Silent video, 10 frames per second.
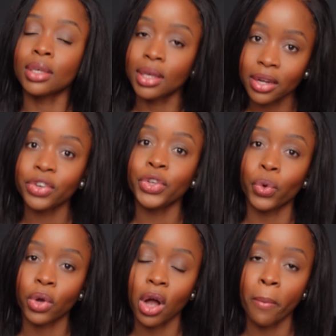getting
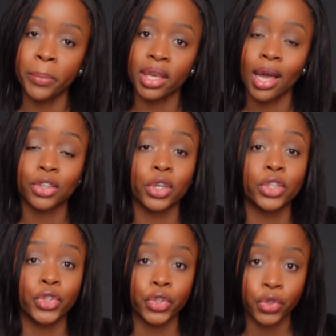your company actually
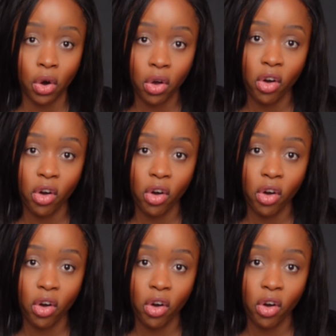struck